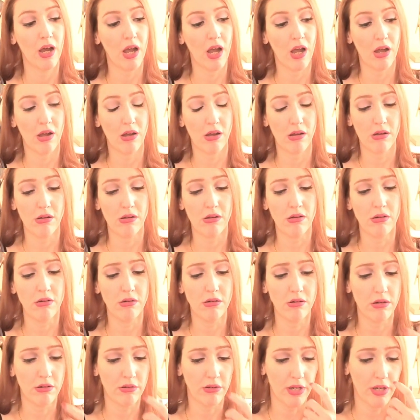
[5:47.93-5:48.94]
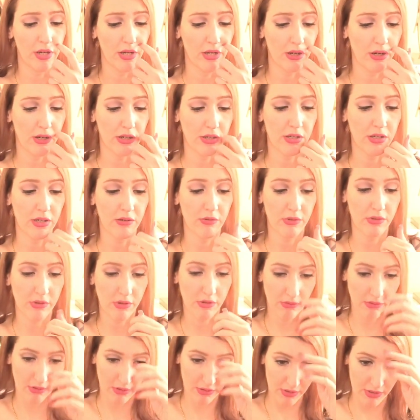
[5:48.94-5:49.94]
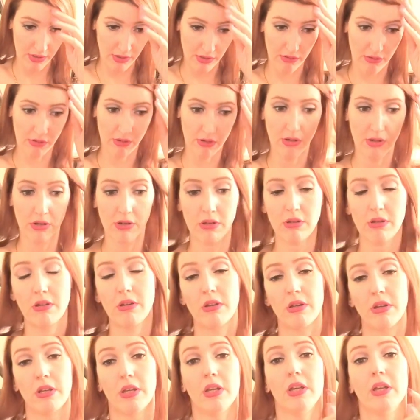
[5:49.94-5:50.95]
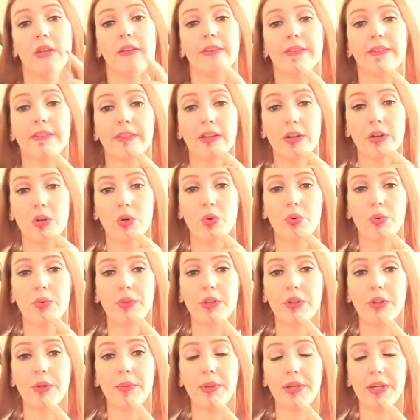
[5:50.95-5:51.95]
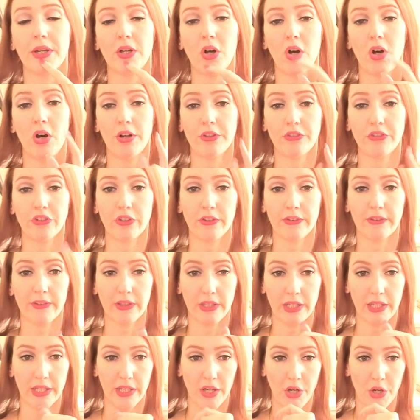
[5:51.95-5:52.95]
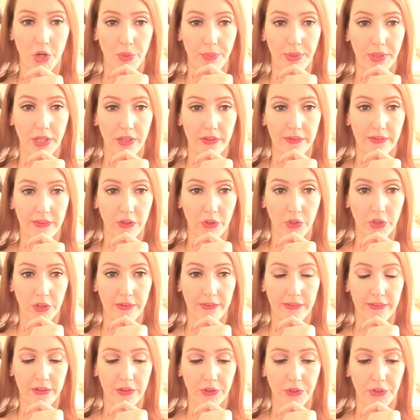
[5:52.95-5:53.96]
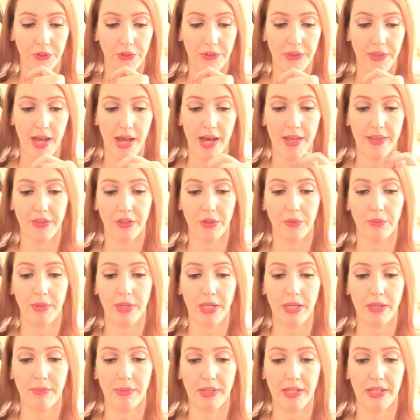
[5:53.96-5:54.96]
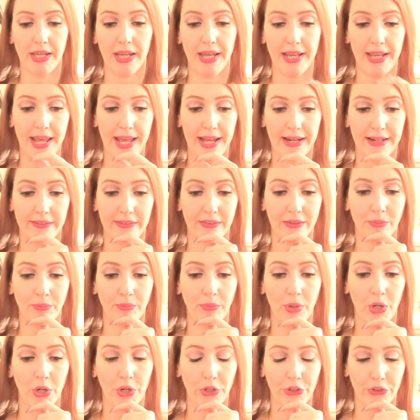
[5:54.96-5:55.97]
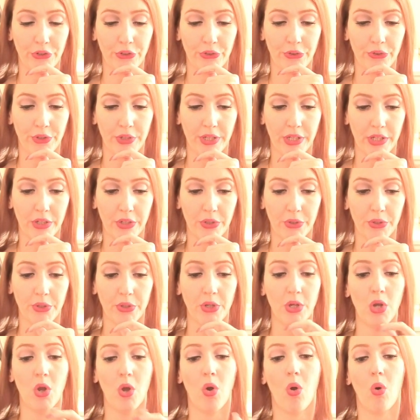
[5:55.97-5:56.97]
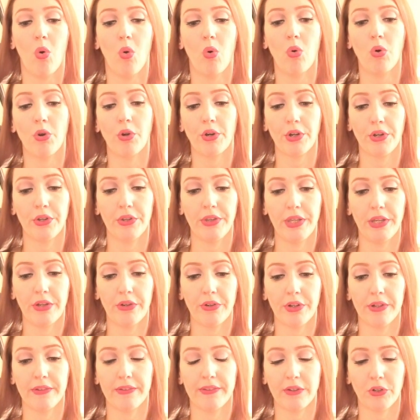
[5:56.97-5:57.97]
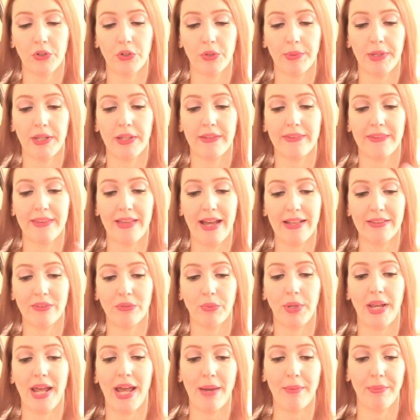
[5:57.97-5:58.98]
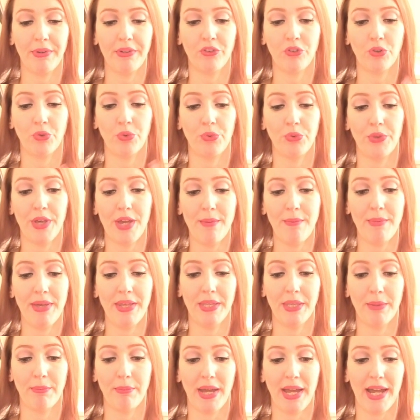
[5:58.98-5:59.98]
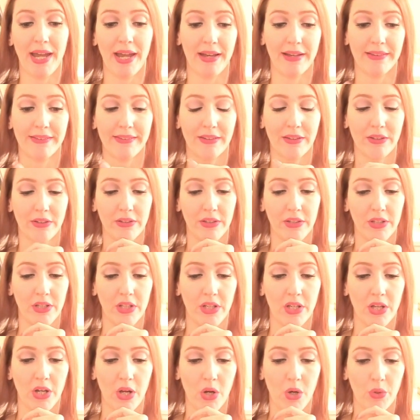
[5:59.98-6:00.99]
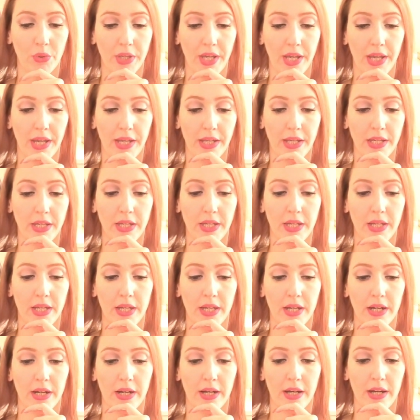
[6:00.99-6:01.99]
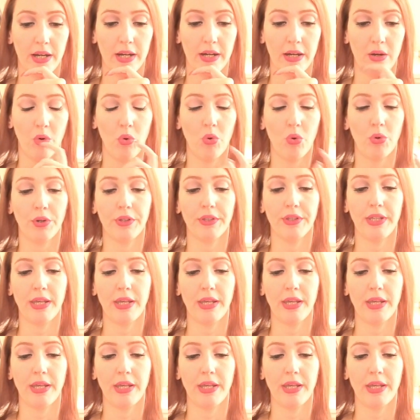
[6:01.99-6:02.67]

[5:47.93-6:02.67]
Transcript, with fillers: Oh, okay, I see what's going on, okay. So they're a bit cautious, Leo, because they're concerned that there may be an ex-partner here, or they are concerned because that's what happened to them in the past, okay? Uh, or